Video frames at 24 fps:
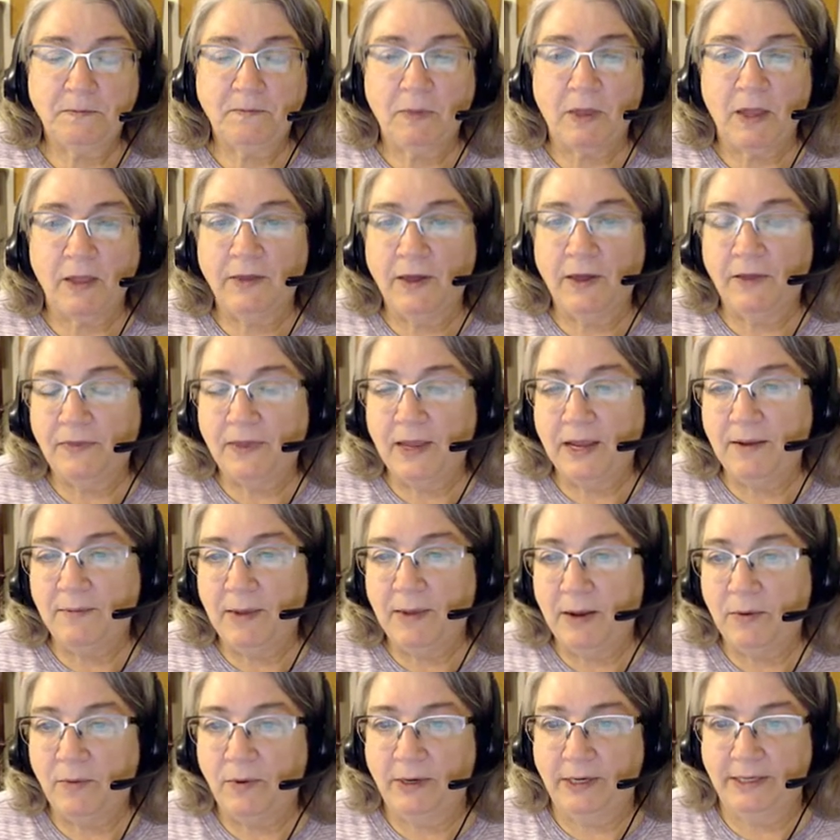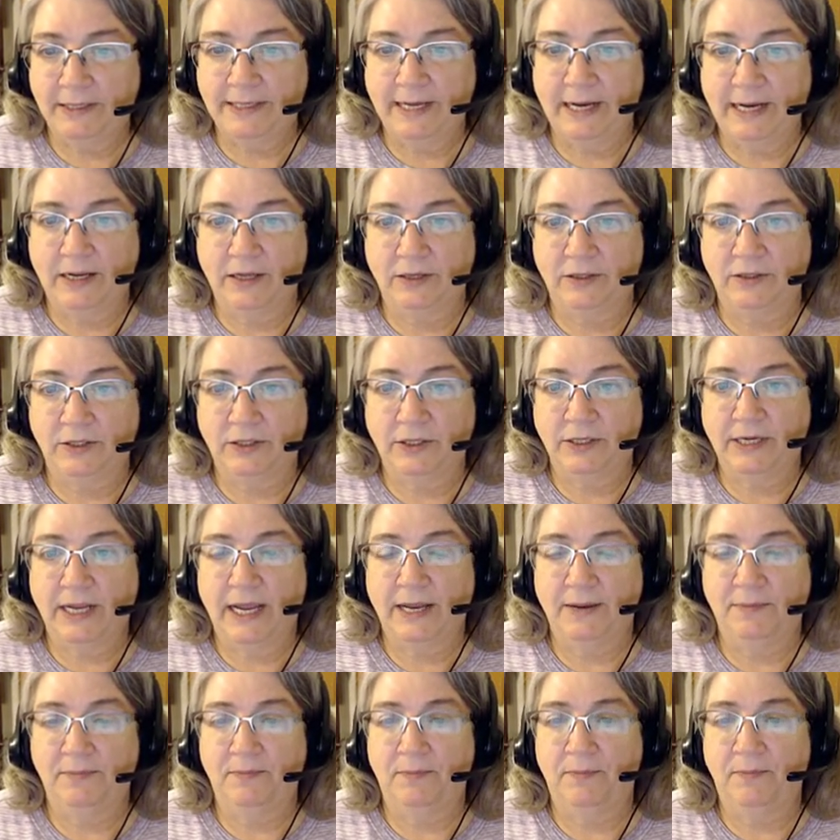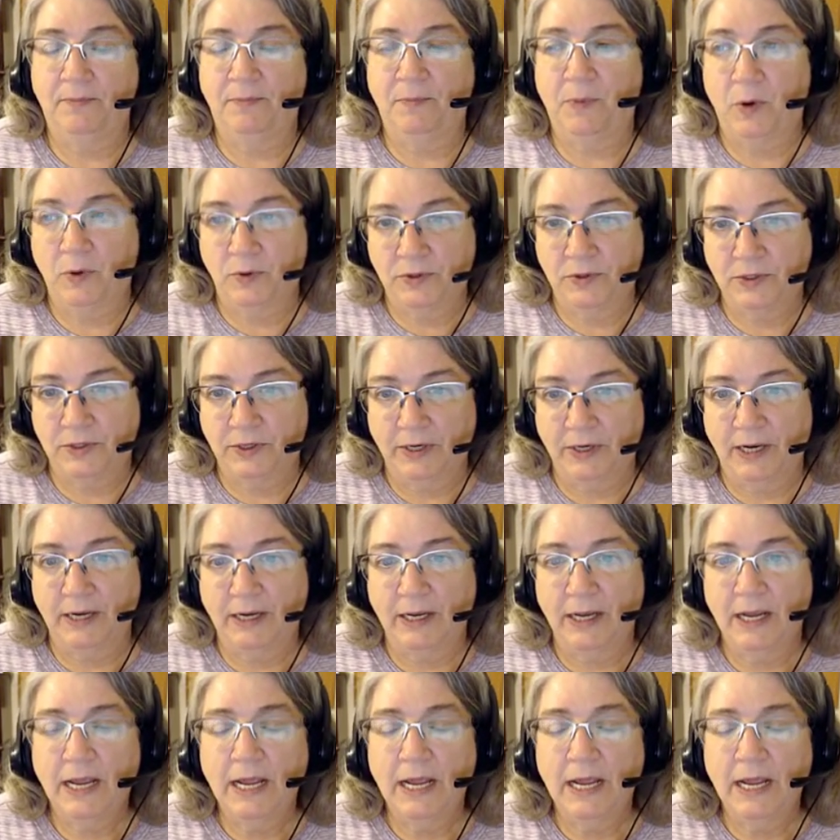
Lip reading: that they may want to take a look and bolster it.